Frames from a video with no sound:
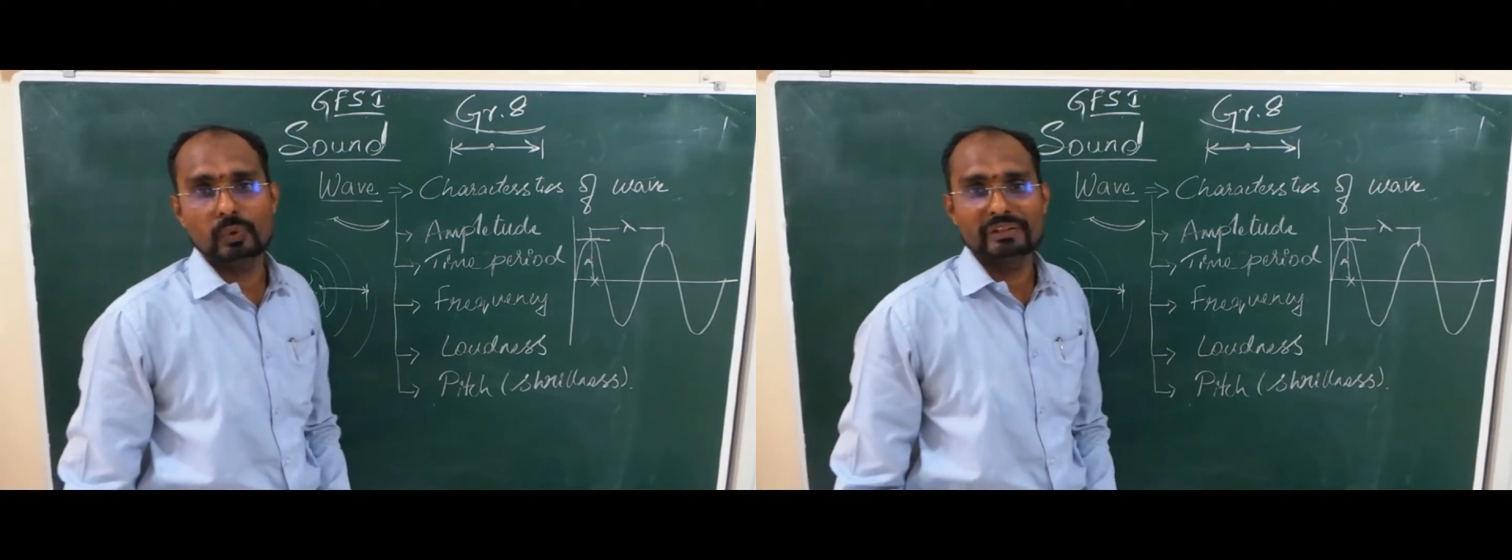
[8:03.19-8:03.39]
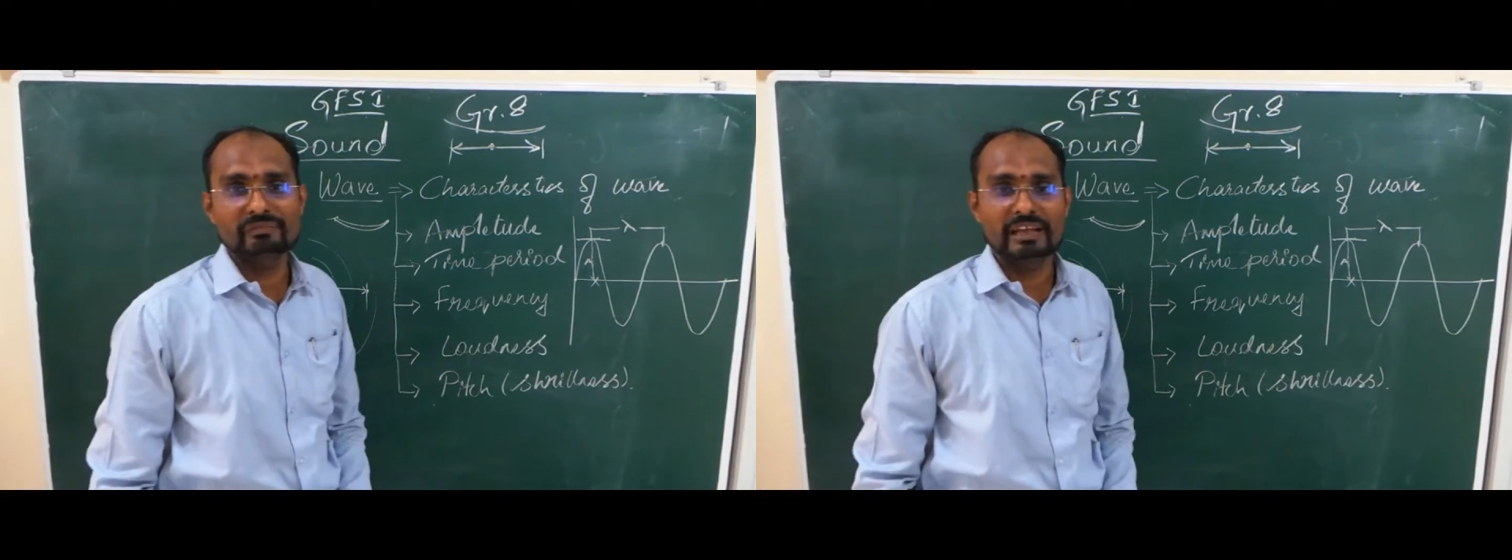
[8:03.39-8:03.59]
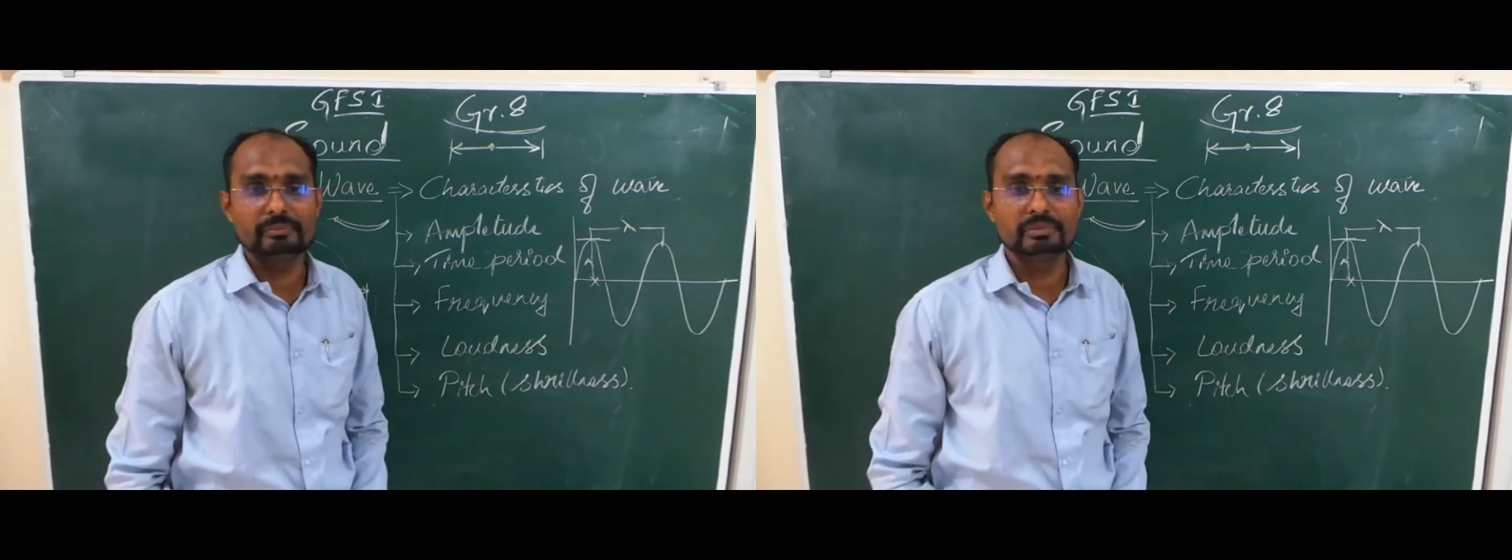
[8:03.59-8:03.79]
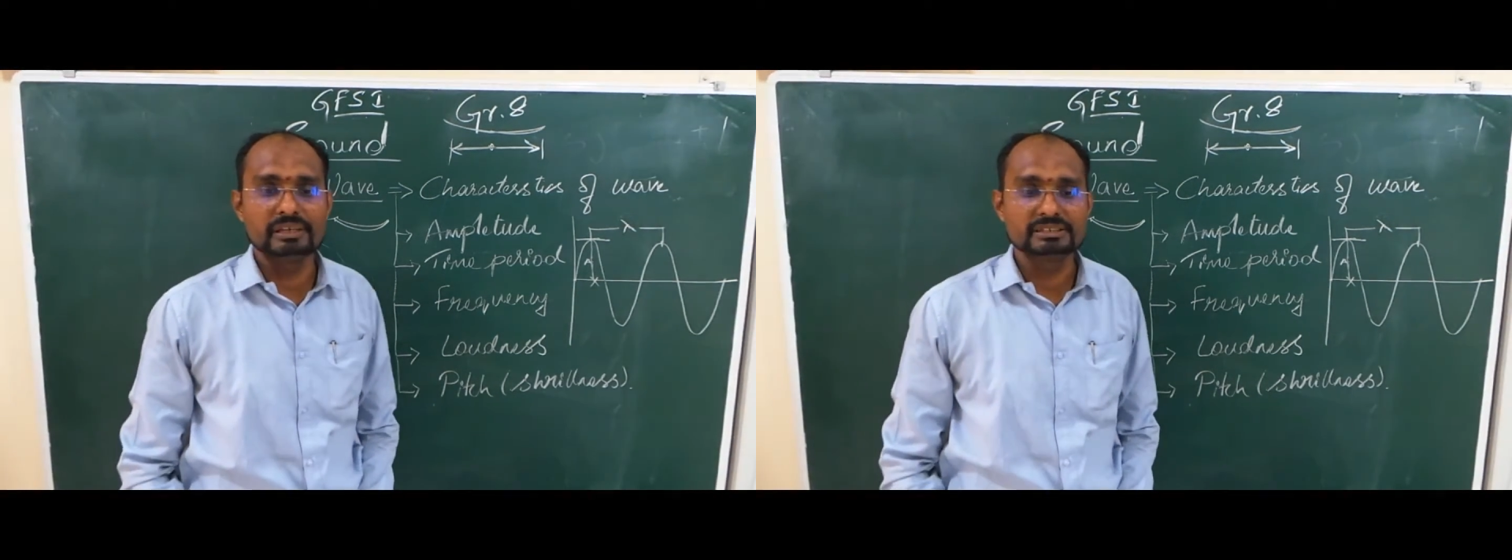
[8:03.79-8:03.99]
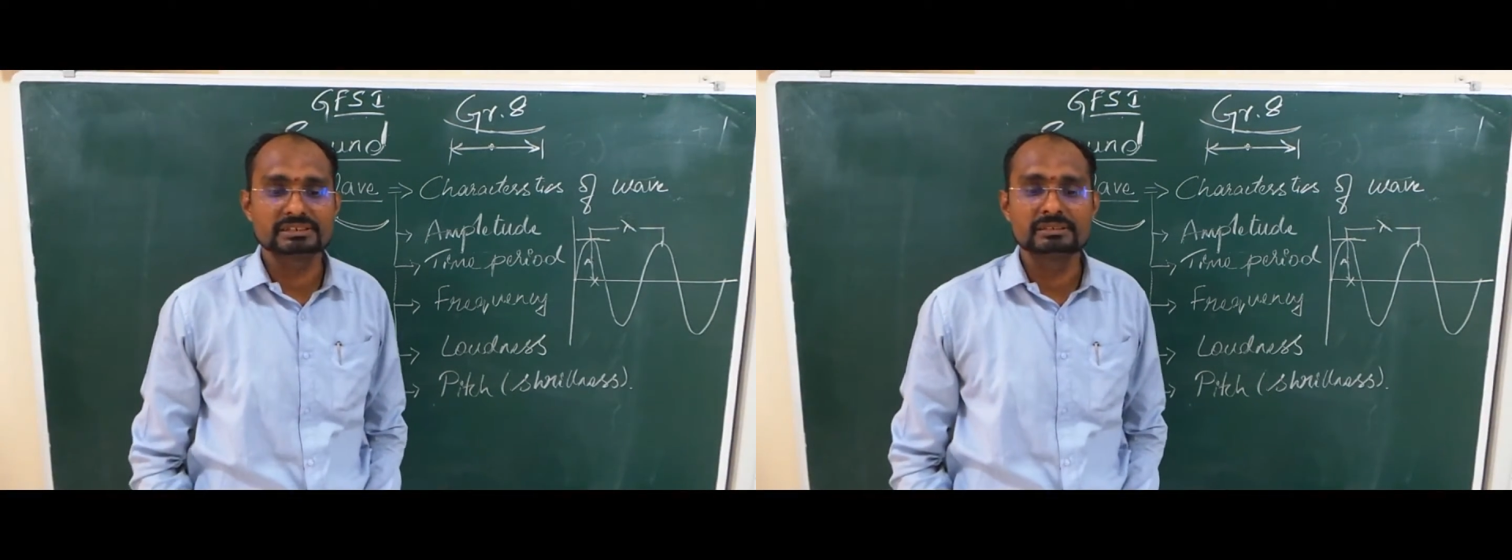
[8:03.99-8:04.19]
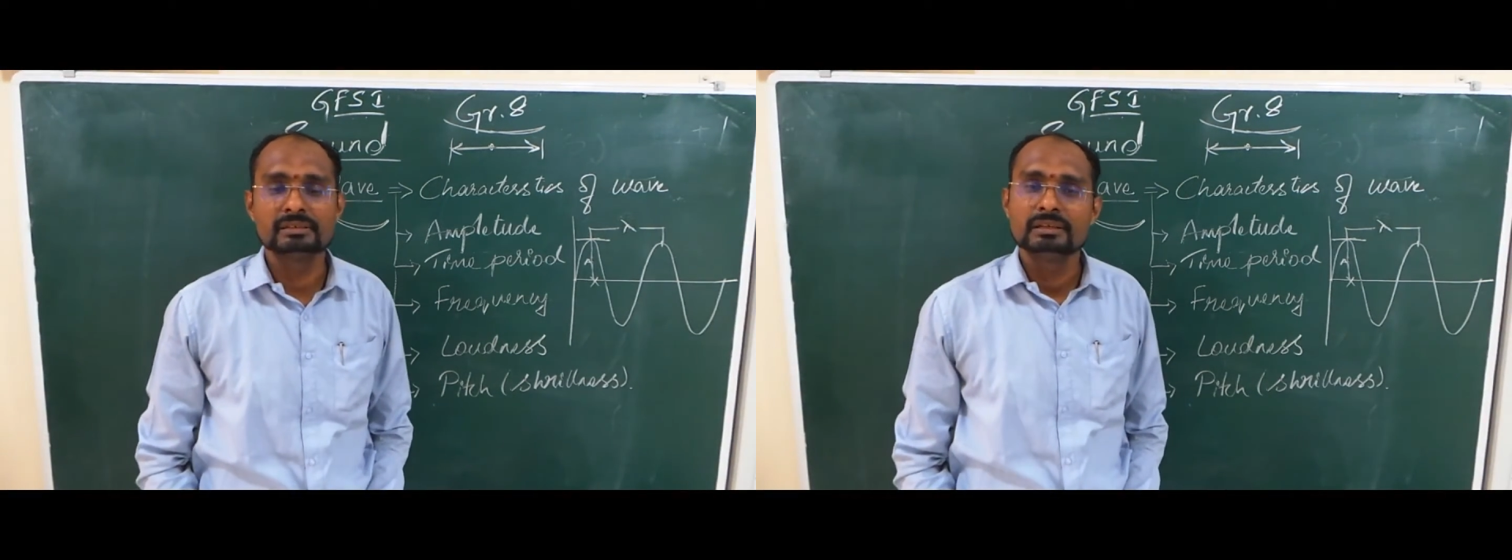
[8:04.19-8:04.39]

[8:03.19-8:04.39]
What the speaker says: one vibration.